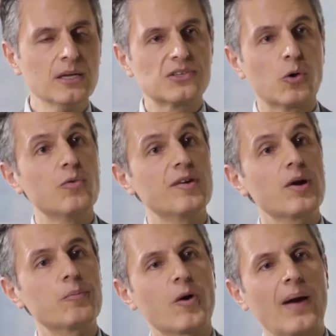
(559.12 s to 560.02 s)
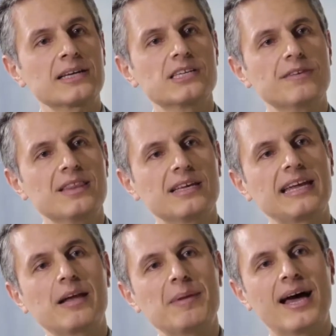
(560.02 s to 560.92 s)
So we're very proactive in
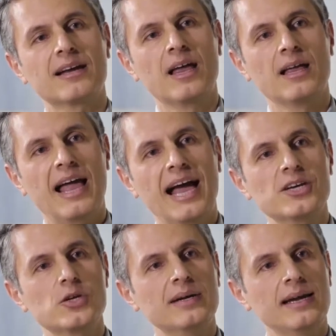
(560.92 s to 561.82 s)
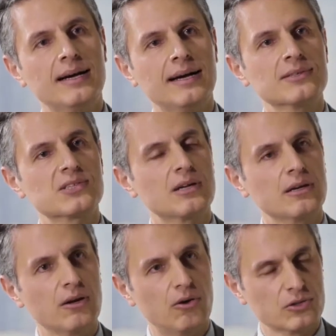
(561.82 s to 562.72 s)
thinking about how do you enhance
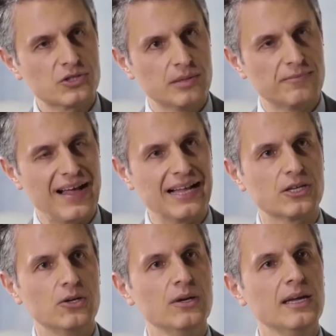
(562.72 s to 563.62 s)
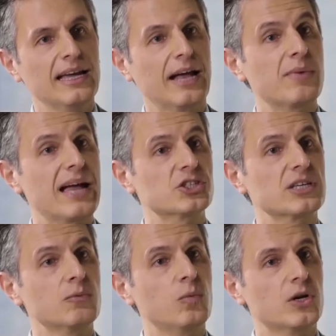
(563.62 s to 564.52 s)
long-term value, and we
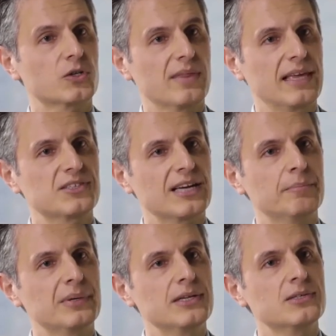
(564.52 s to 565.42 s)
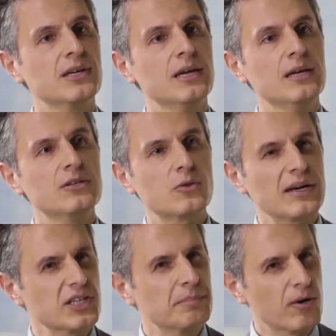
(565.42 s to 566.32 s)
actually worked with these companies to
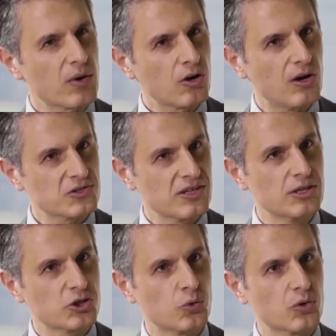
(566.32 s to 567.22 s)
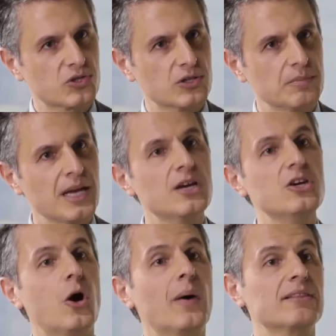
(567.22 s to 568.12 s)
actually bear a cost in the short term,
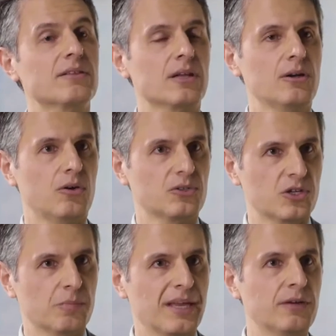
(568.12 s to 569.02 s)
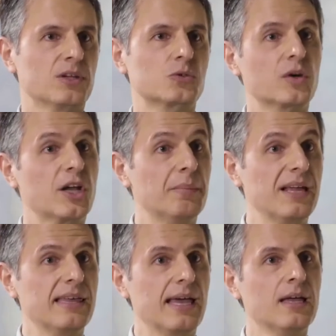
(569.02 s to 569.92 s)
knowing that the long-term benefits were going to
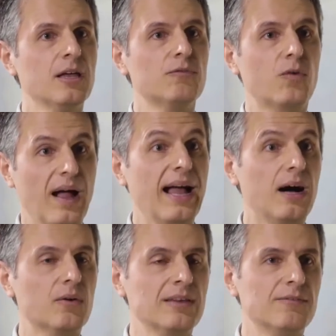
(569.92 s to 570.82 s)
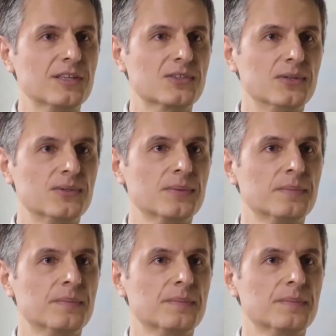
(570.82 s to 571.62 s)
be there for our investors.